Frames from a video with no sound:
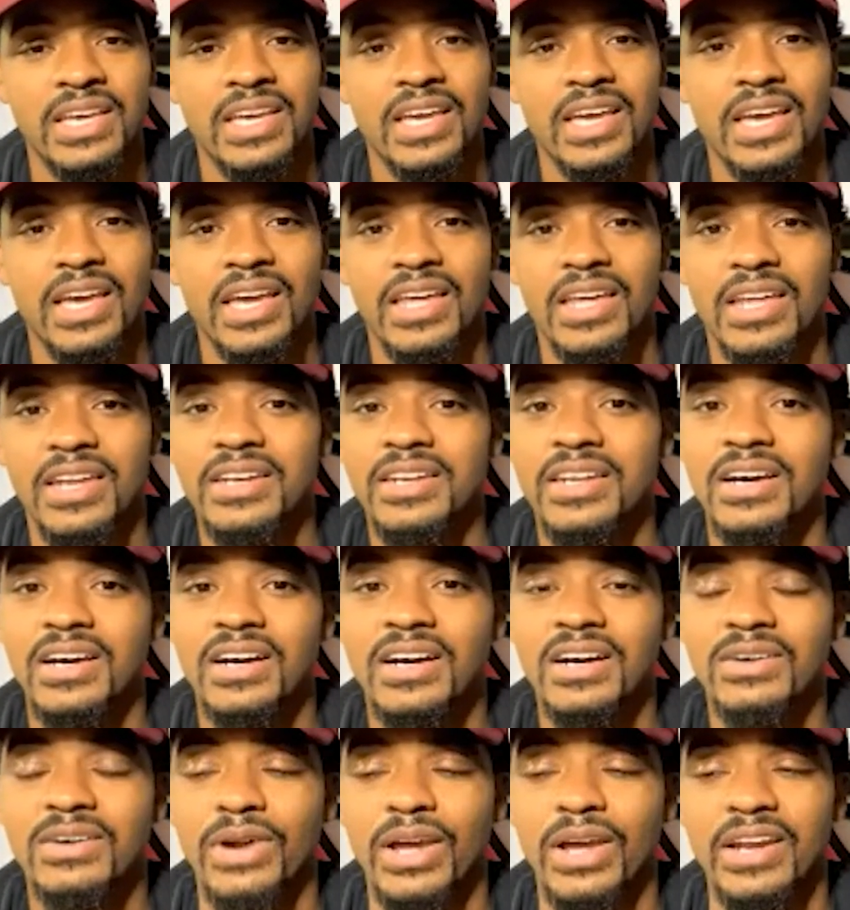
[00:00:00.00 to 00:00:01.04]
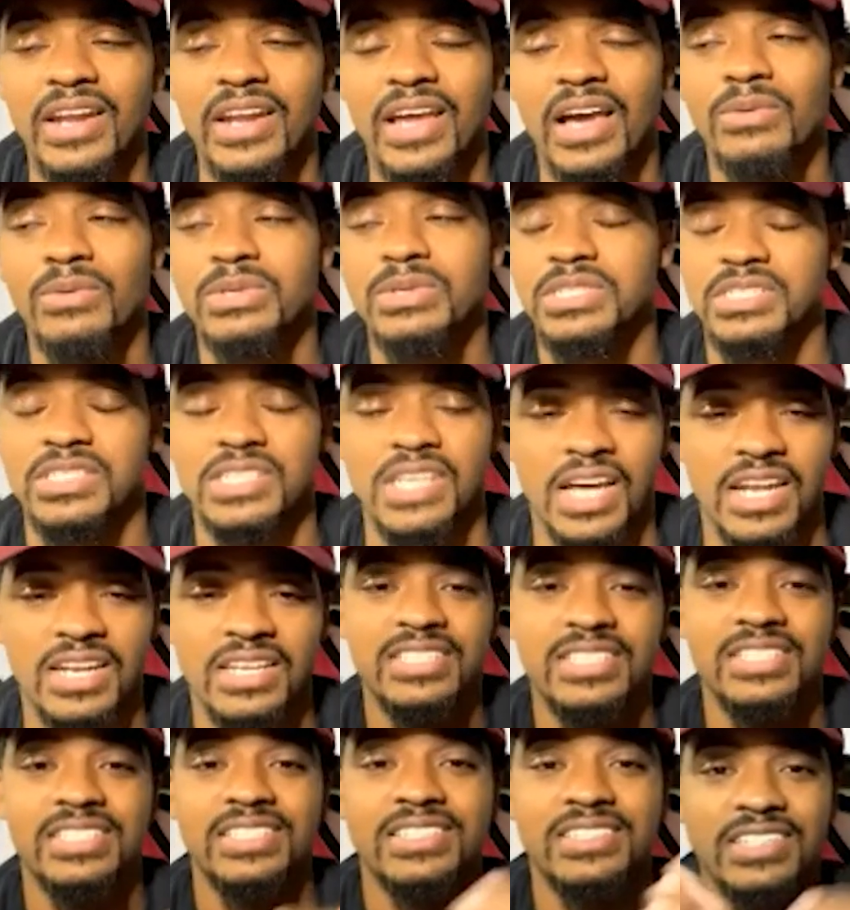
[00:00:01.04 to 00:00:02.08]
And right now, kind of
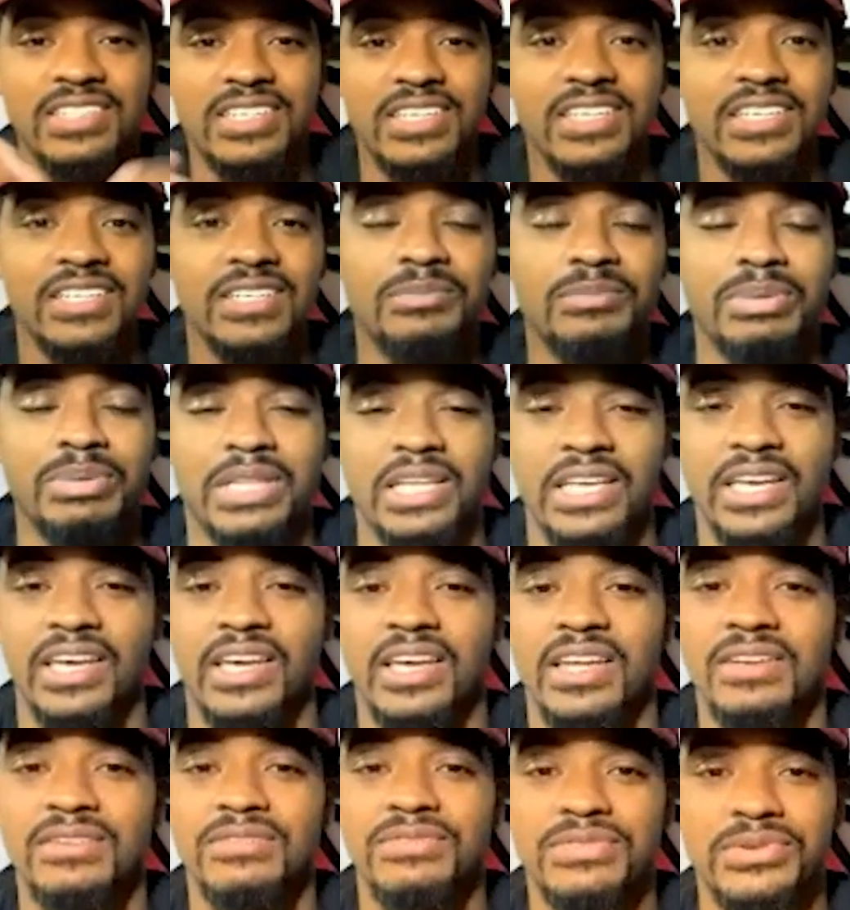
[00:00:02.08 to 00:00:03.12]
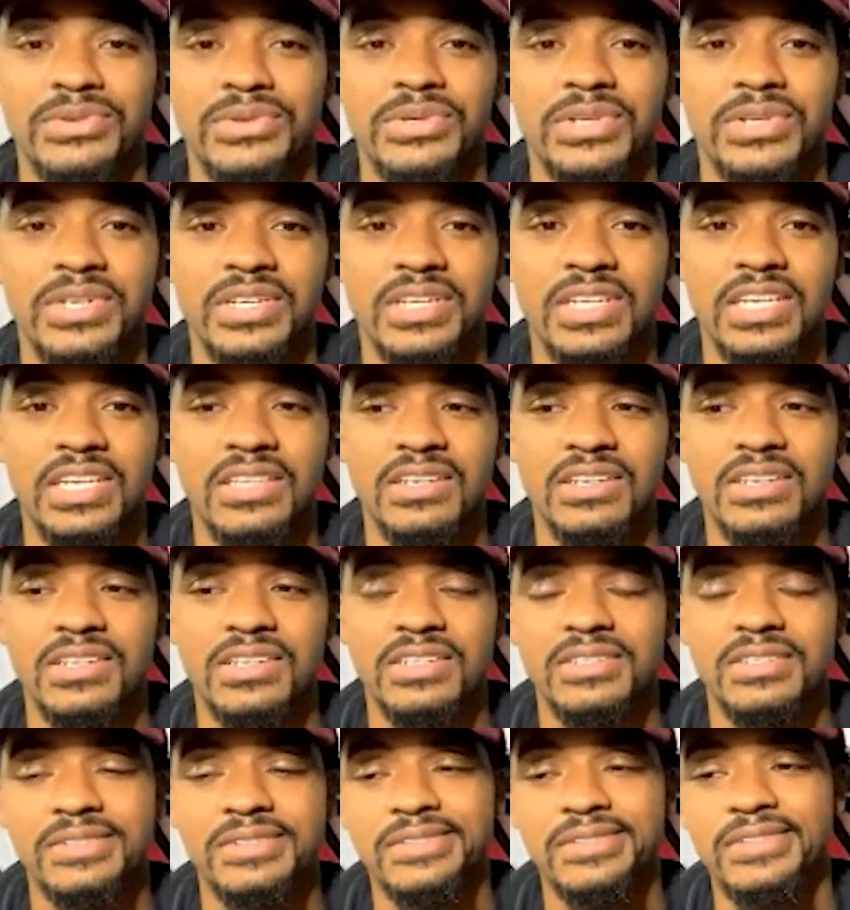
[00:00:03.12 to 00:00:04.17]
looking to plan for either
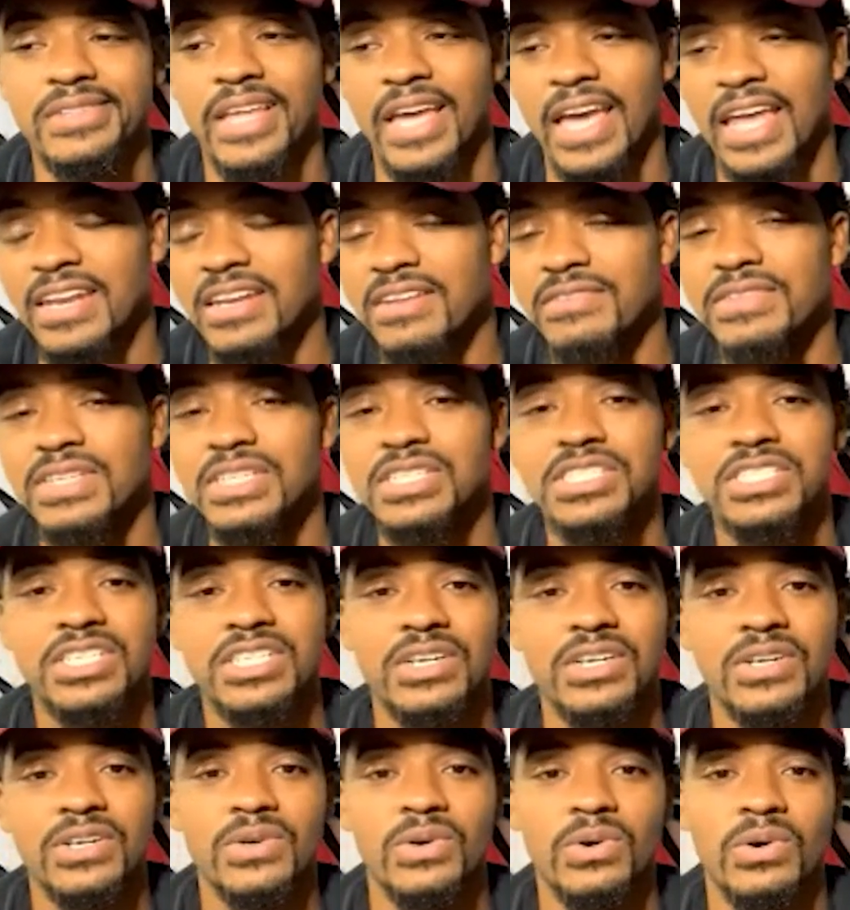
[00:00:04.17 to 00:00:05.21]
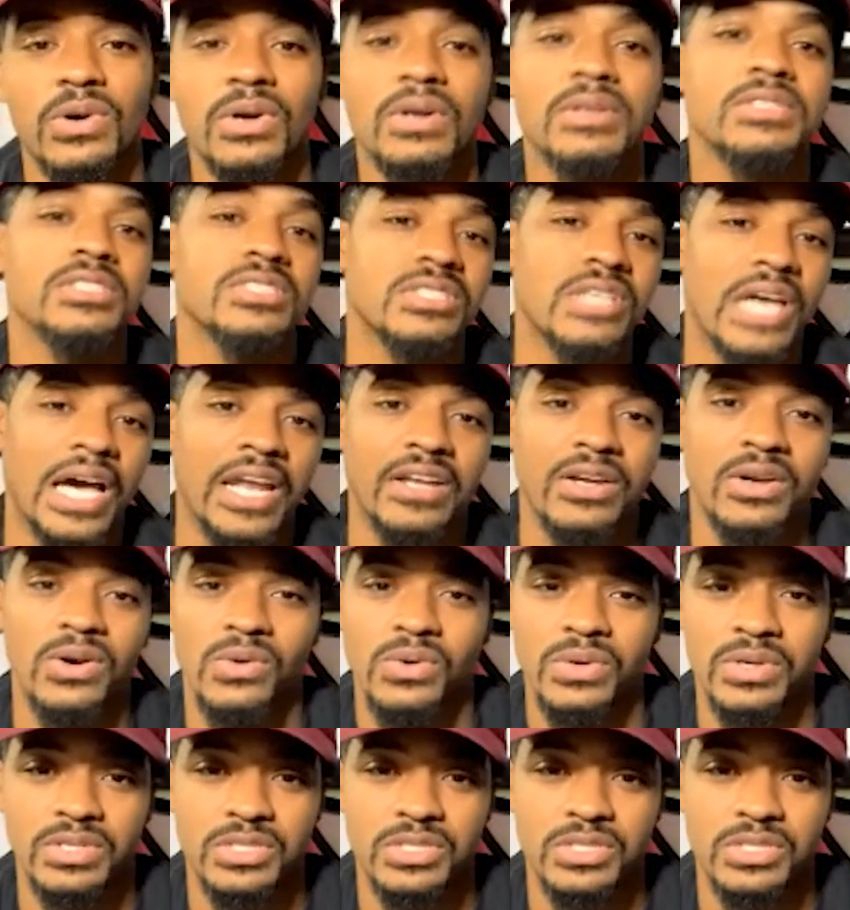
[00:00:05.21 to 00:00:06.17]
the end of this year or just kind of going to